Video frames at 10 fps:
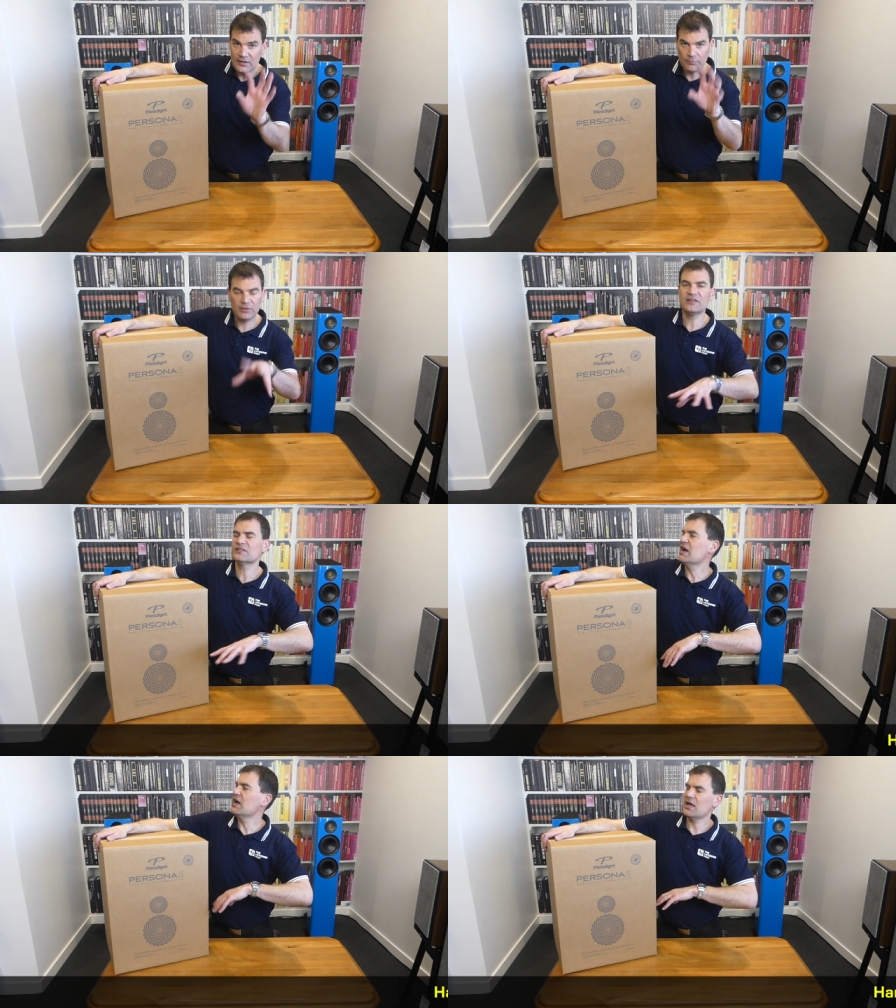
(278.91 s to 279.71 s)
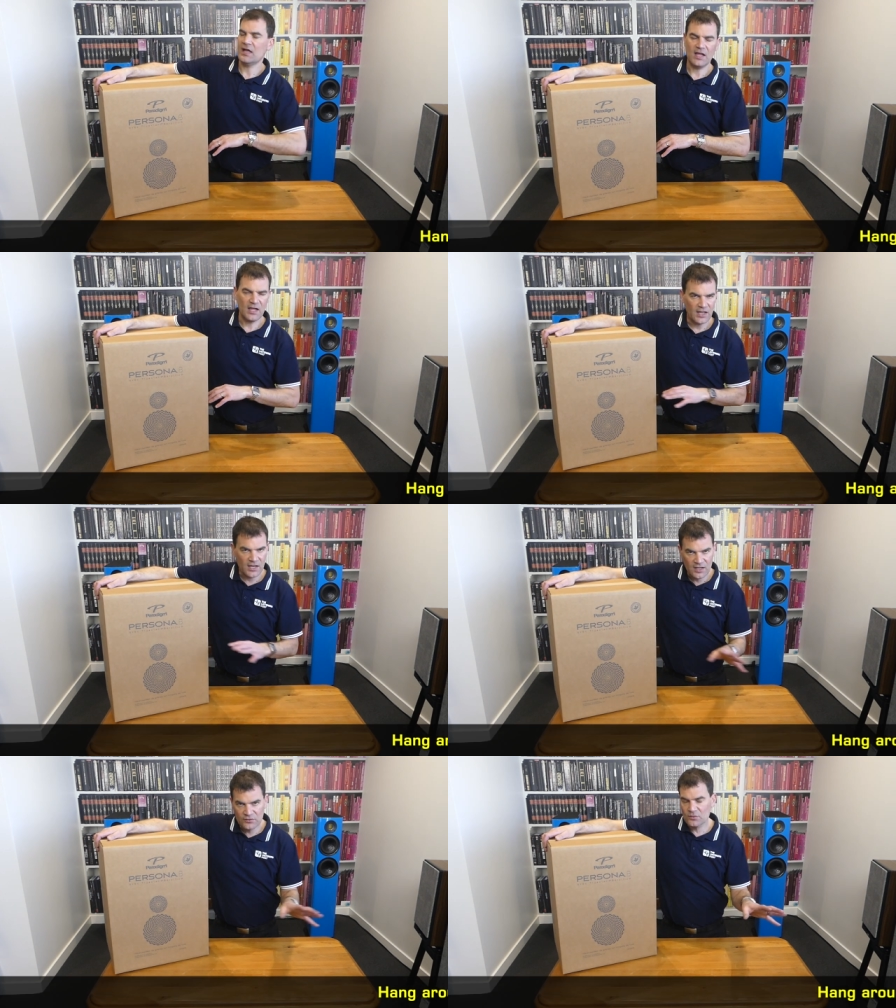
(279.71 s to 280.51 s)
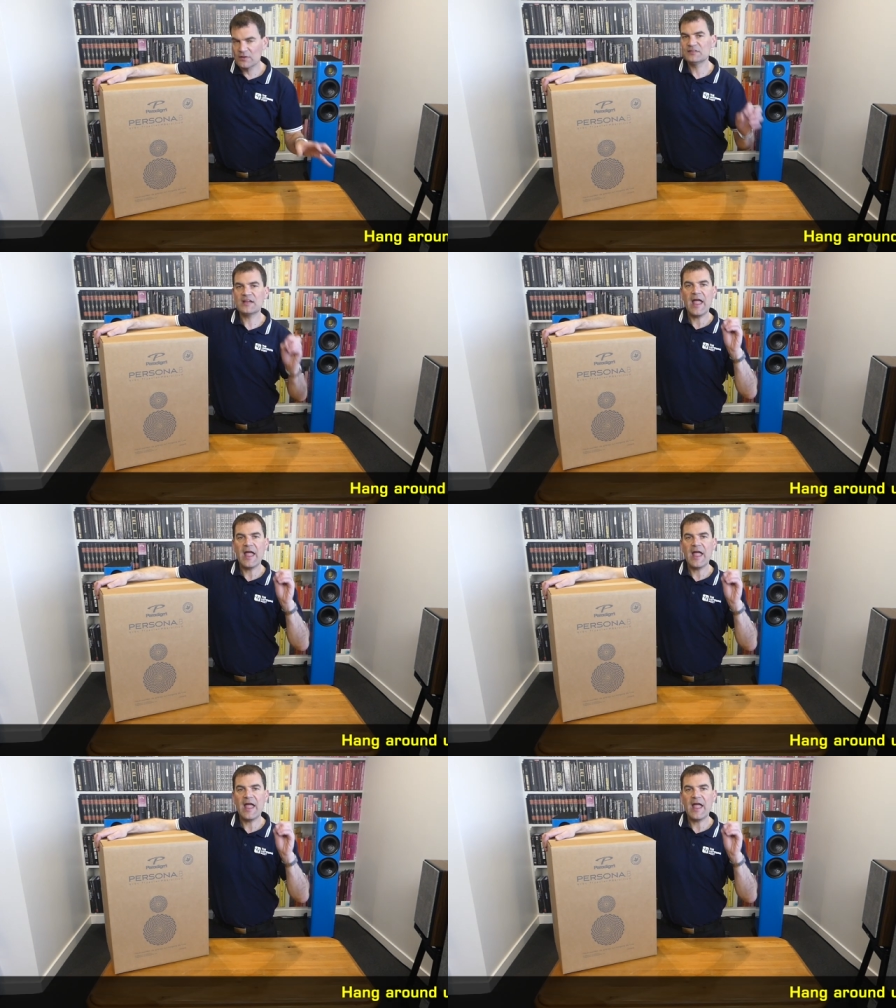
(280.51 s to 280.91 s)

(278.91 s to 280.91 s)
And please, as always,